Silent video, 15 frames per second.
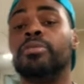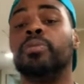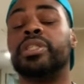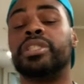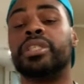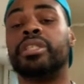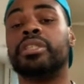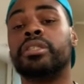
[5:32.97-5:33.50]
which
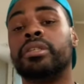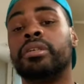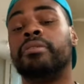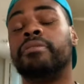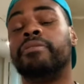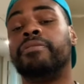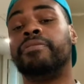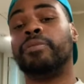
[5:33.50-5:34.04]
is
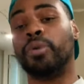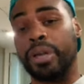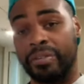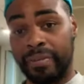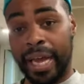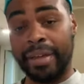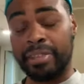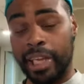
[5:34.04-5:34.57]

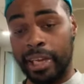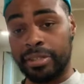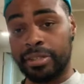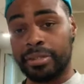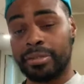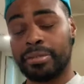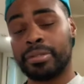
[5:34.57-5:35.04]
45,000.